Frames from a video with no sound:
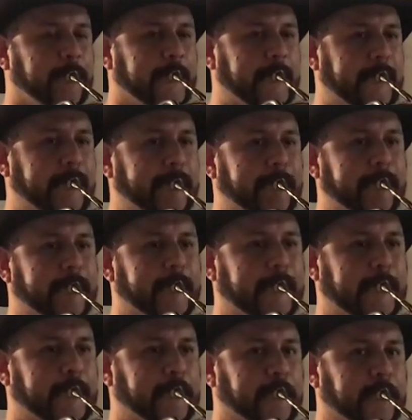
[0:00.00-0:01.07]
And here we
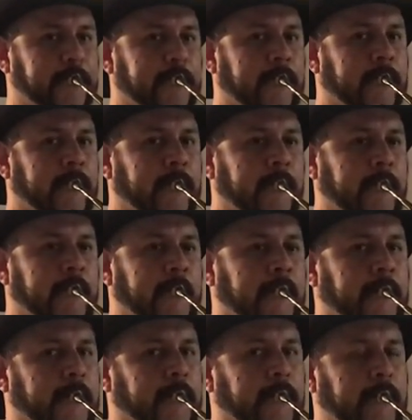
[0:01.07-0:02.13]
go.
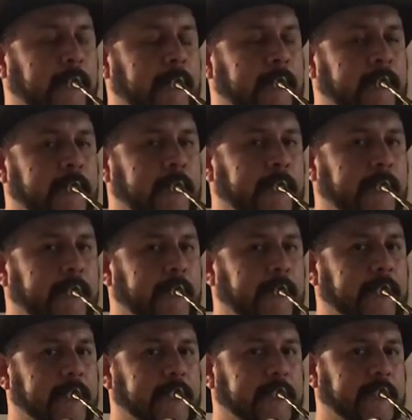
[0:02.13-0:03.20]
1,
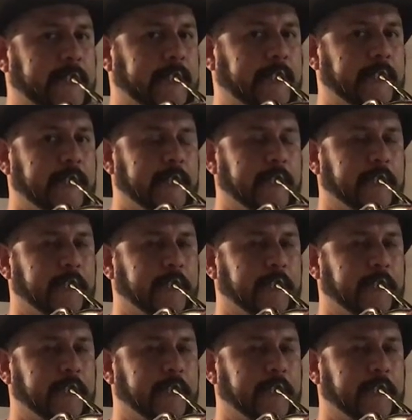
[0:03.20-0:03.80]
2.